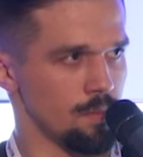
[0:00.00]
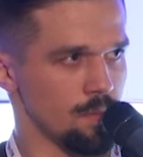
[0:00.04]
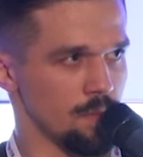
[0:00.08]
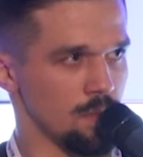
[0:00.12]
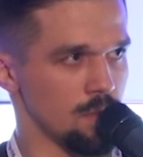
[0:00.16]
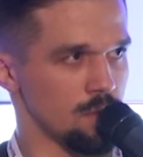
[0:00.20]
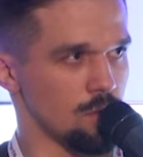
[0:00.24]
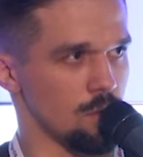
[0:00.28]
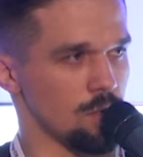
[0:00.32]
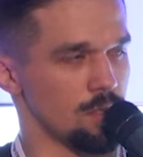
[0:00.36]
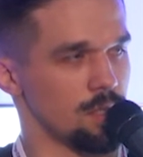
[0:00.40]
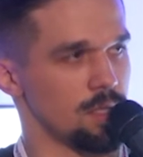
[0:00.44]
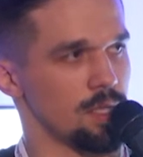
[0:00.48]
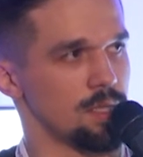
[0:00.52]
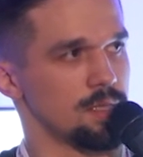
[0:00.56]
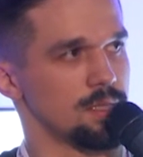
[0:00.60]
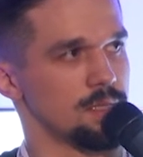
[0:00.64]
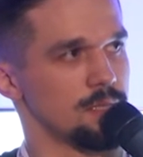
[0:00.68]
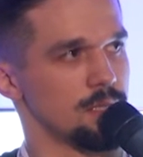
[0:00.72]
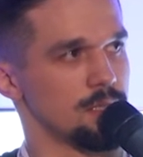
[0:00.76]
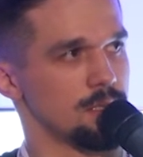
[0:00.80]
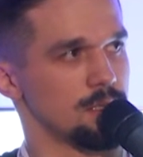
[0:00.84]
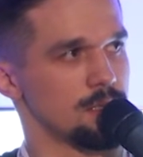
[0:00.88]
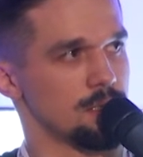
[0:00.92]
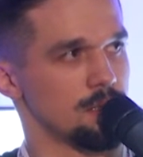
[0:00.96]
So
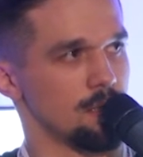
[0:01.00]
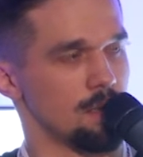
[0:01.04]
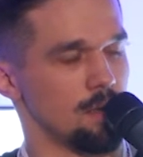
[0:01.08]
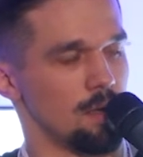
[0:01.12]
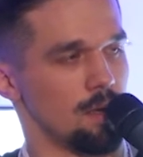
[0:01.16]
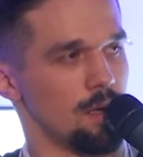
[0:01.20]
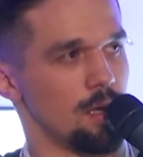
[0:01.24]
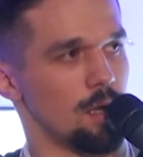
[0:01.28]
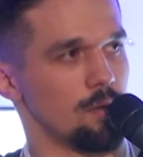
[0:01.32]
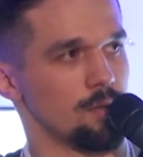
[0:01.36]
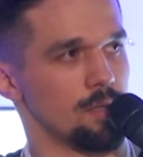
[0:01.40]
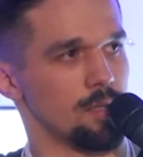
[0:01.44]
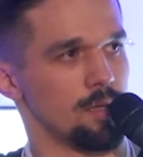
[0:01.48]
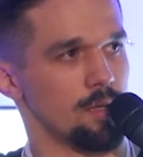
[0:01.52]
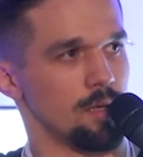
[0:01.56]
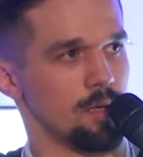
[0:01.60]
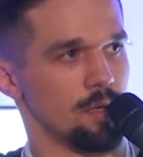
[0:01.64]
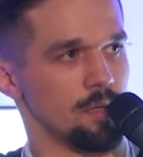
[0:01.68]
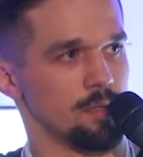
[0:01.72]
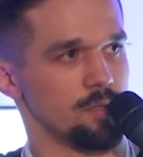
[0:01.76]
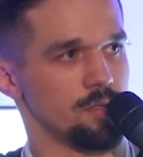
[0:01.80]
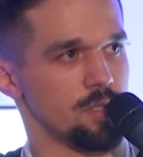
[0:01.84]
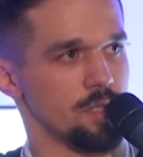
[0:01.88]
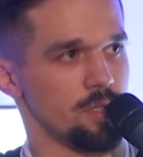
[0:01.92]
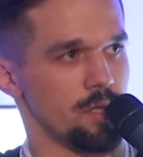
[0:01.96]
this is how
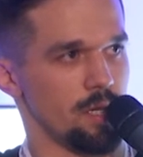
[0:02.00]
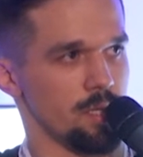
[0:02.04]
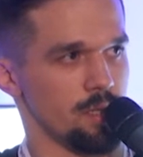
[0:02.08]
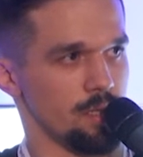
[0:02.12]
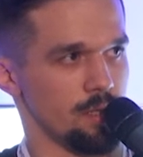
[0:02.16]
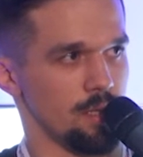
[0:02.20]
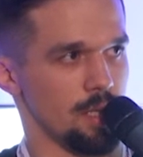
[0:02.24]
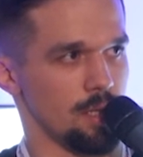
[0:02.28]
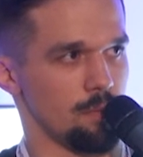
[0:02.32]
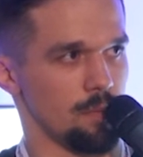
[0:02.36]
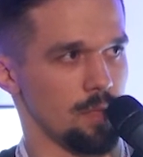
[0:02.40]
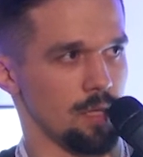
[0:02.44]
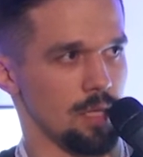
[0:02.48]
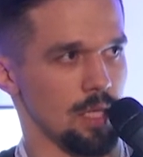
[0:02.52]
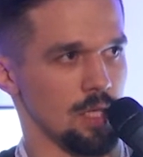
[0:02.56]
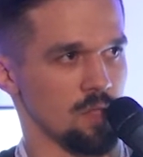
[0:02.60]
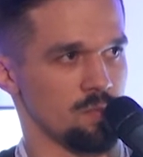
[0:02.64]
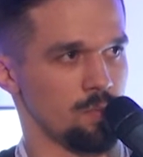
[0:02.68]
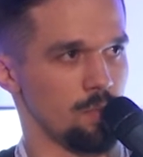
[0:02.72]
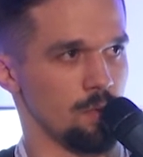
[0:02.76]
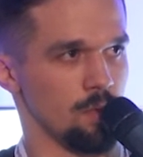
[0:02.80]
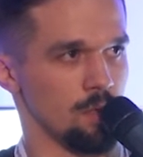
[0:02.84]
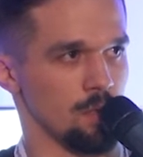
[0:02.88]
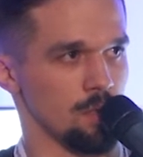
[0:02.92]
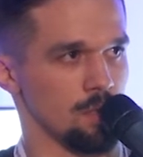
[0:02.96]
the generated admin
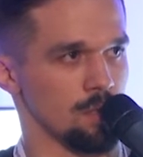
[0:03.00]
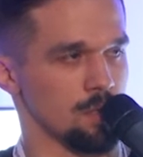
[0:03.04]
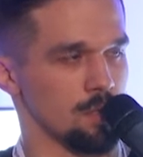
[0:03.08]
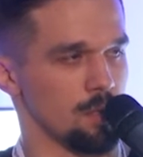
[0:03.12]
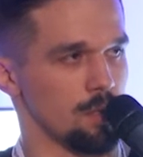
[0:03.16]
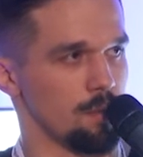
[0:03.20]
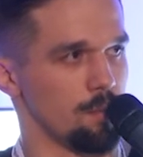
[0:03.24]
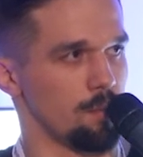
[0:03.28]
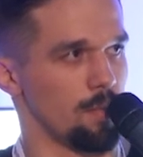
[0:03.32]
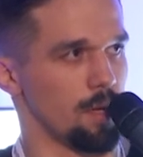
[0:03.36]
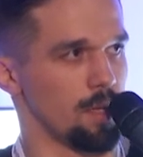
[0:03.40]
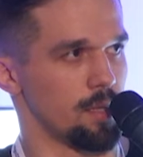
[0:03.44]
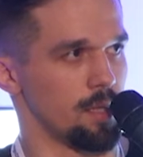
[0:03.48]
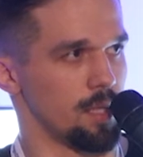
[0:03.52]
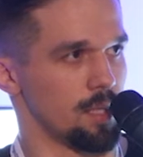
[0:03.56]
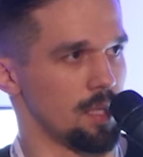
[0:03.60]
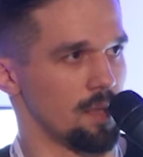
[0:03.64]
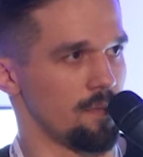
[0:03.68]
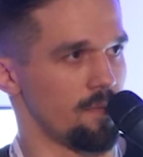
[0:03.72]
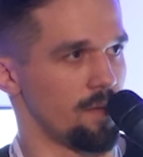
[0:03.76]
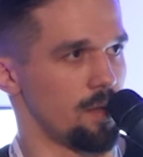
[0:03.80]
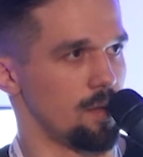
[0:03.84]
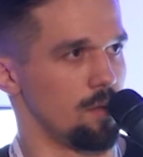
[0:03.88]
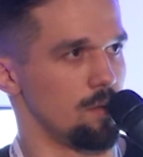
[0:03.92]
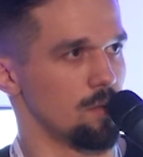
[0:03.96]
dashboard by
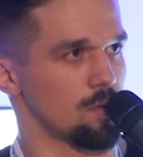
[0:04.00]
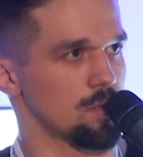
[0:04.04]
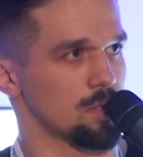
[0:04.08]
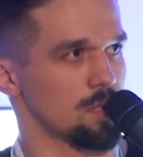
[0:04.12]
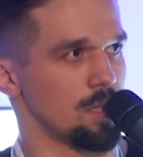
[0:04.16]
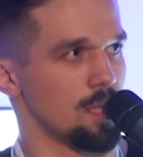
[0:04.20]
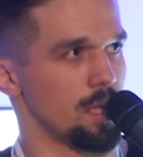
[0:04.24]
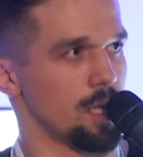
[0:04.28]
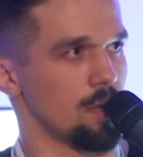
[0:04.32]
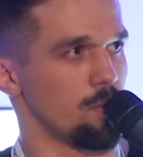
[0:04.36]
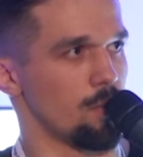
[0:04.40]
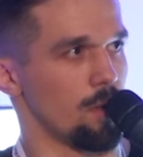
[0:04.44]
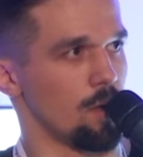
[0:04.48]
Datafy looks like.